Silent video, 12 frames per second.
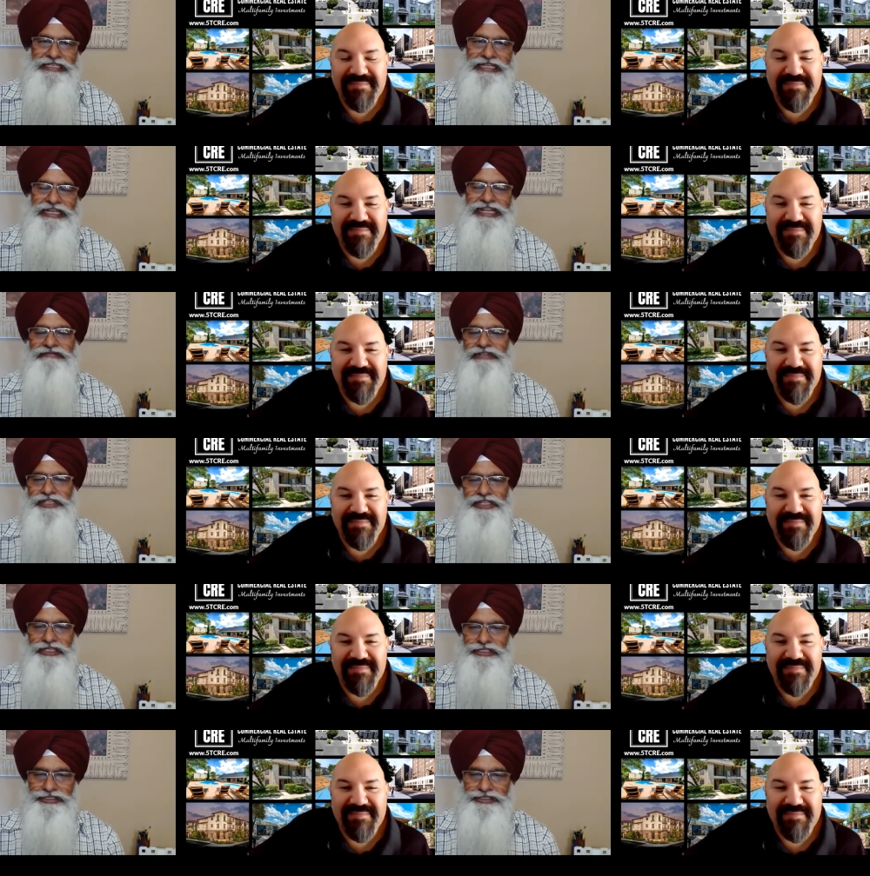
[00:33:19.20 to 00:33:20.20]
Speaker 1: 11
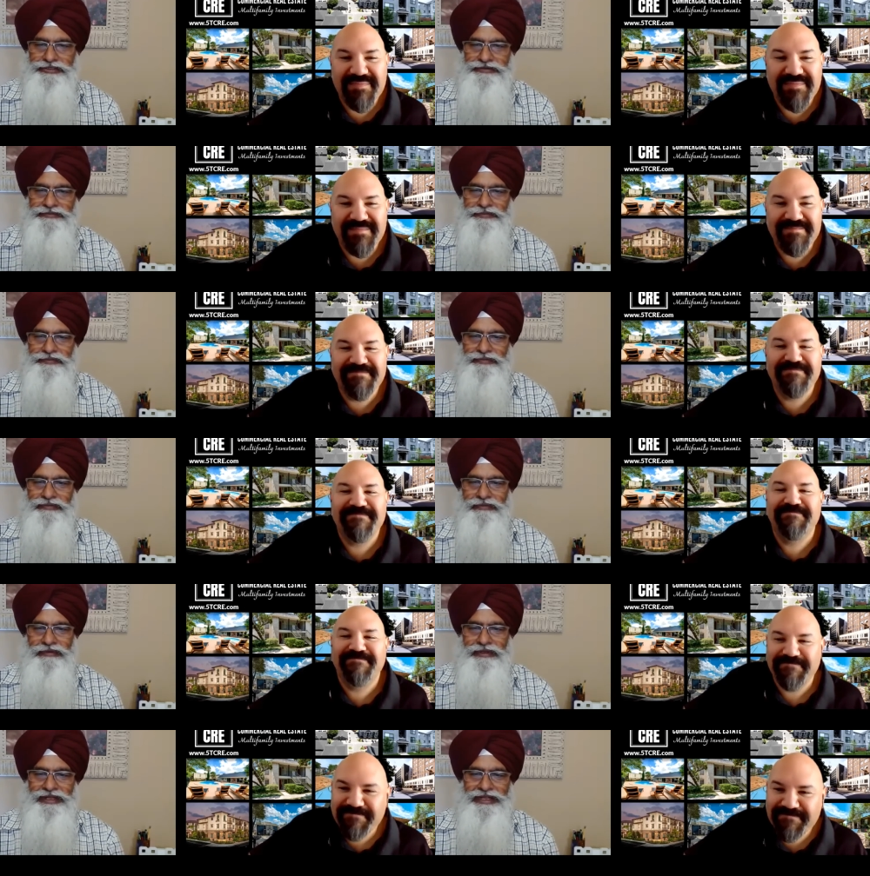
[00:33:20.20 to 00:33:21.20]
years
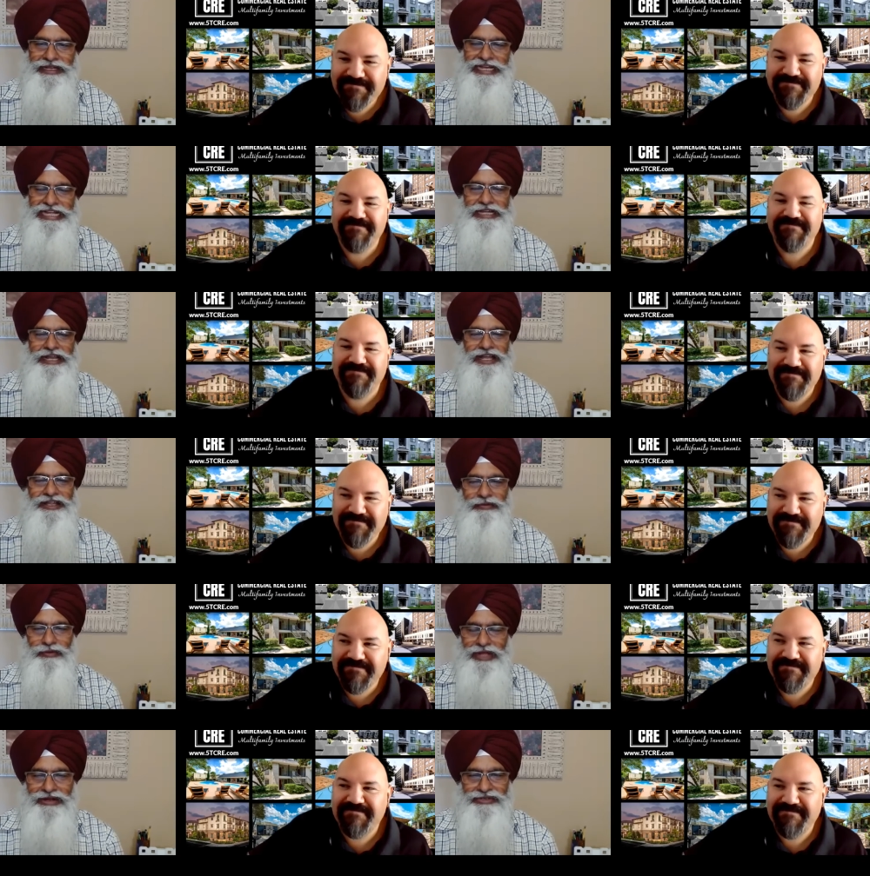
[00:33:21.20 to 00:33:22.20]
and I,
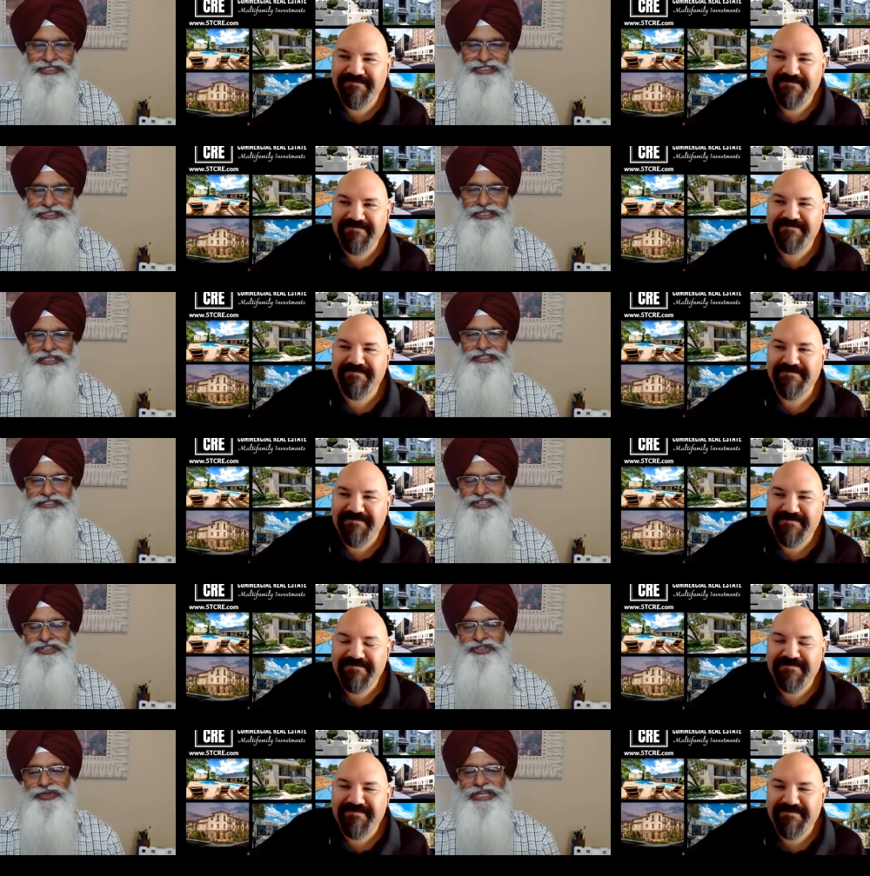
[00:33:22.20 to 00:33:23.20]
ours is
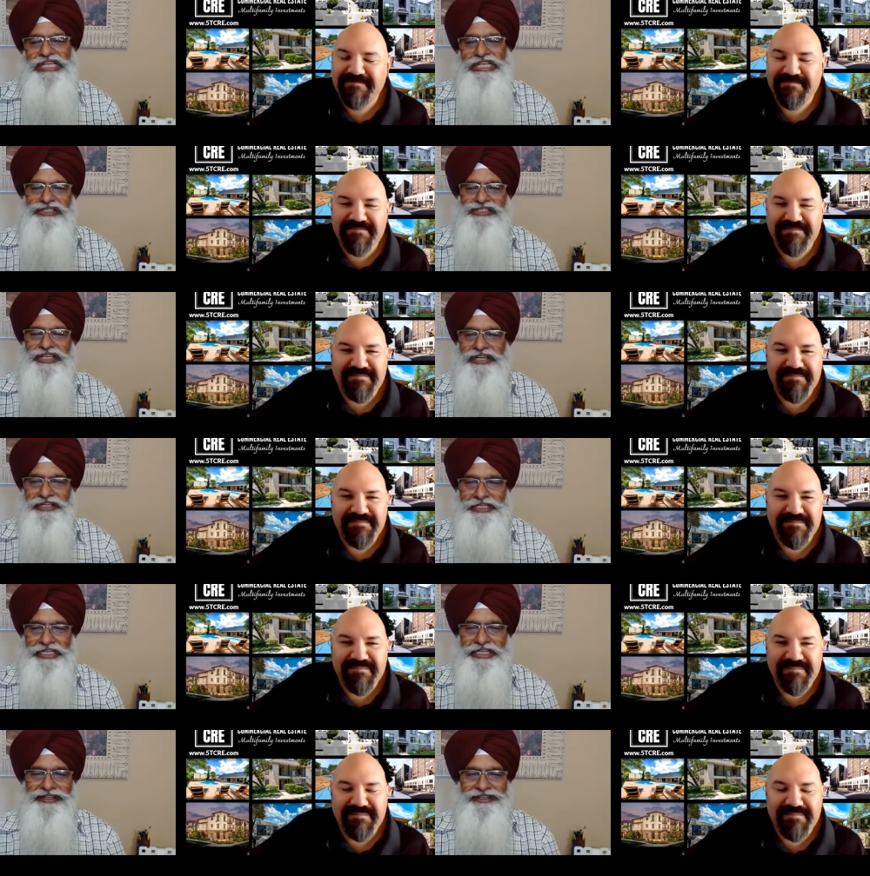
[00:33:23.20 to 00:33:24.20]
a unique
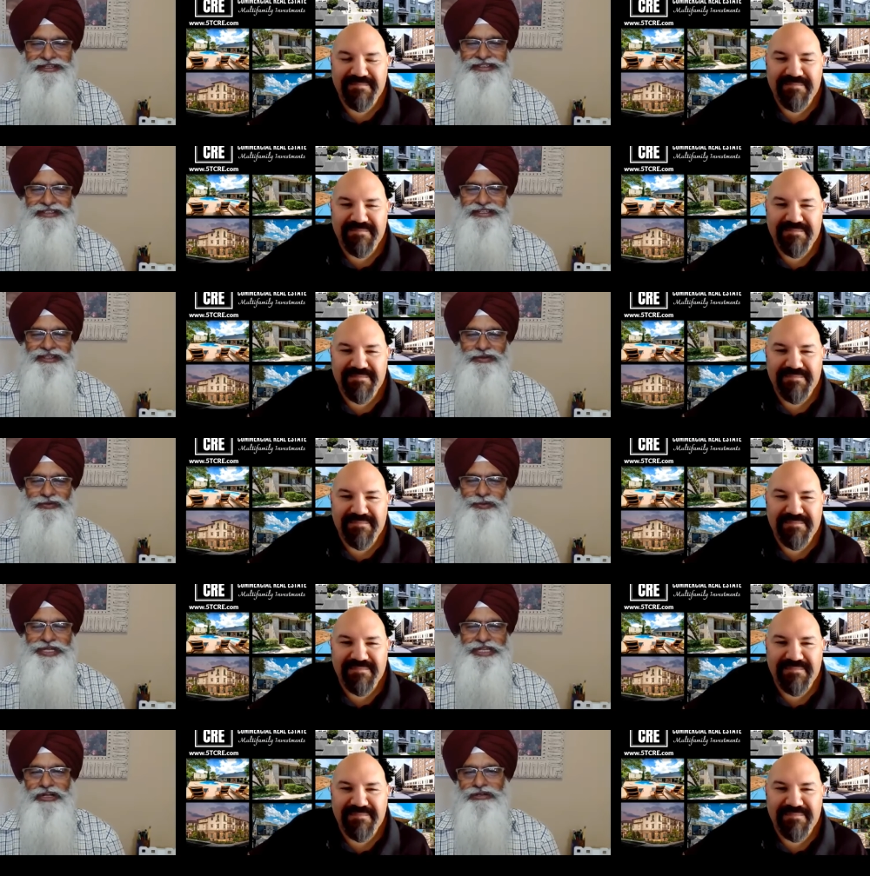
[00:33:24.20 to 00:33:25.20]
charity
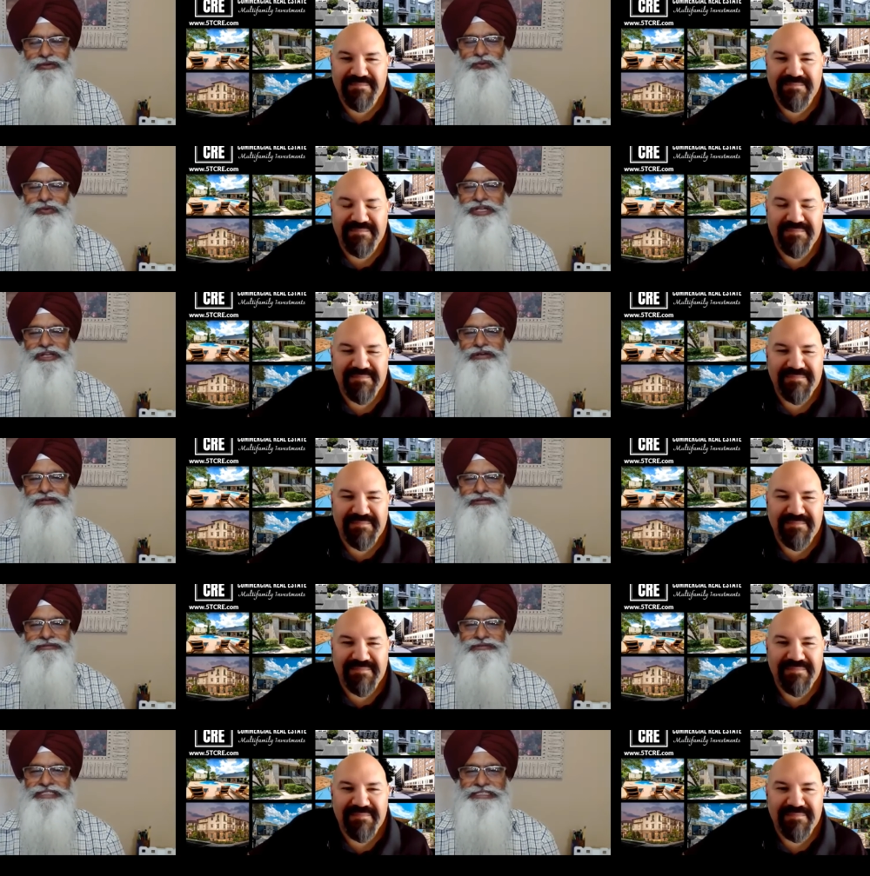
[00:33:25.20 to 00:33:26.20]
we don't we don't
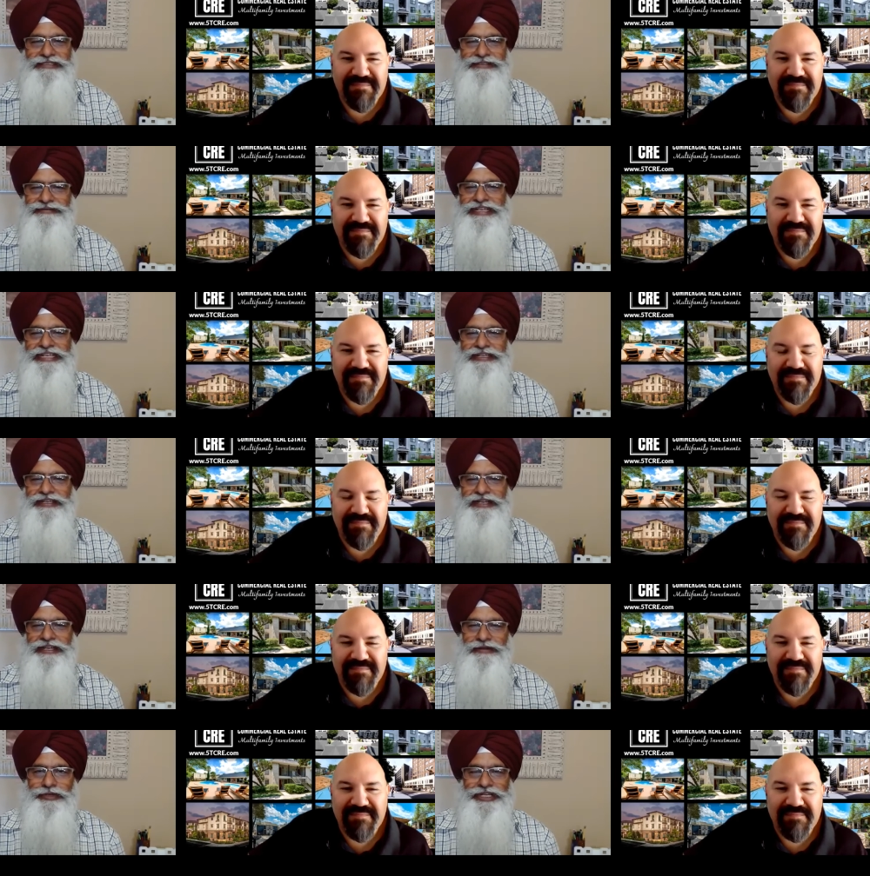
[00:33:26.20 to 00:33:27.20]

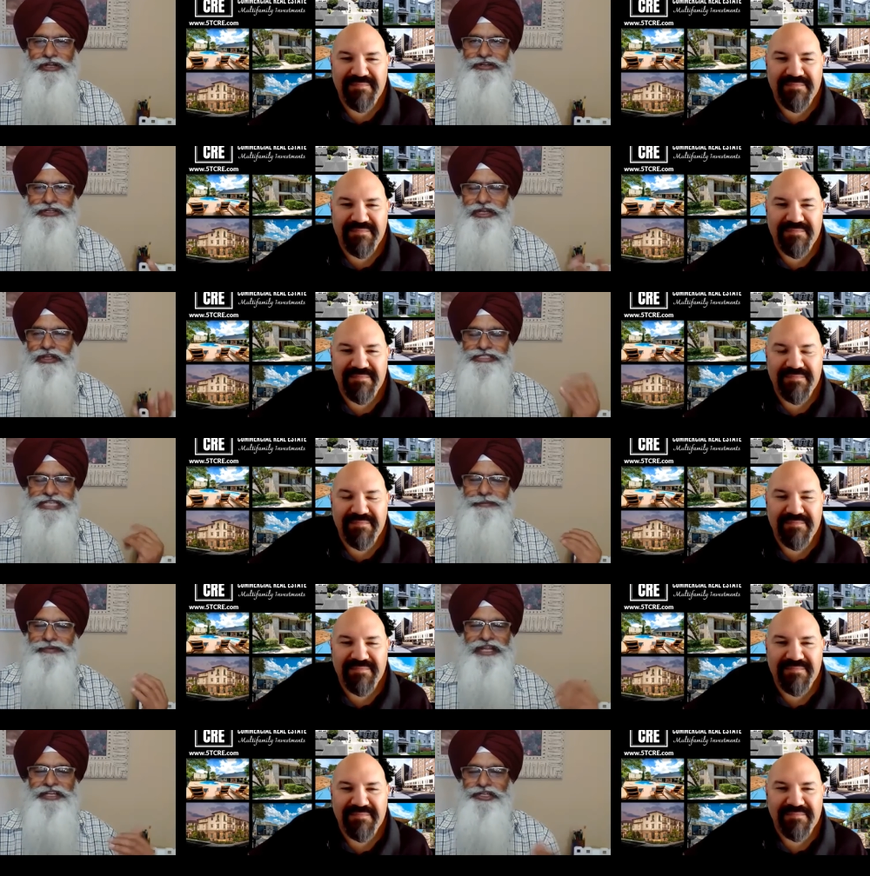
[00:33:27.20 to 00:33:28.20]
uh, we don't
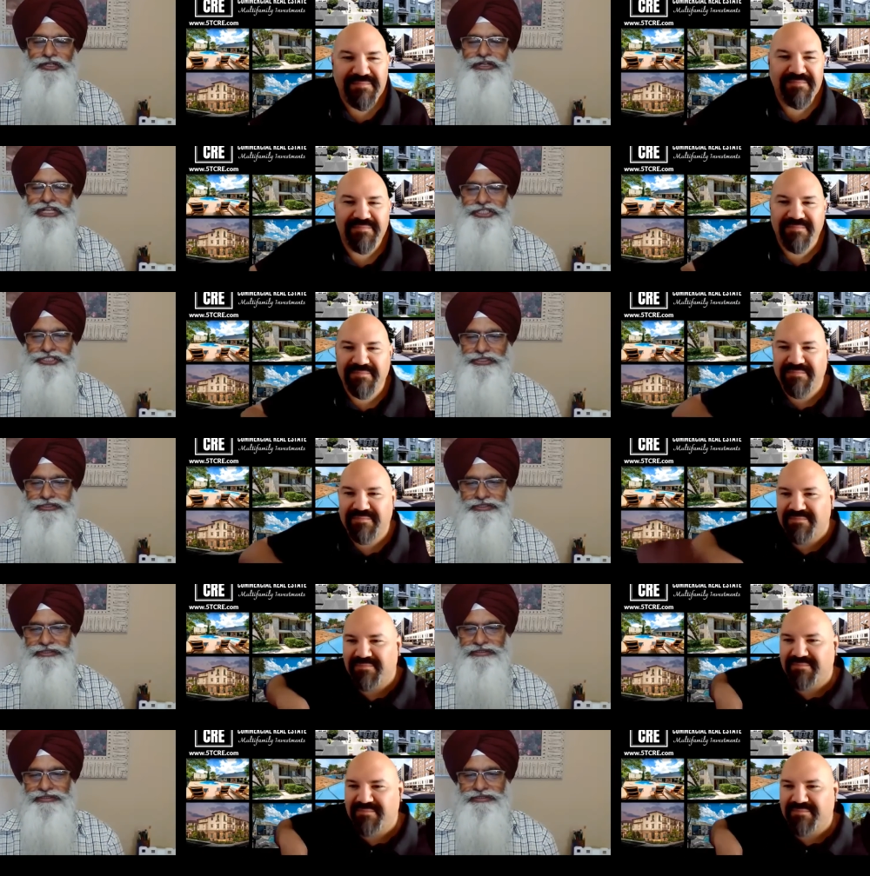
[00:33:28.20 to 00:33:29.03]
accept any donations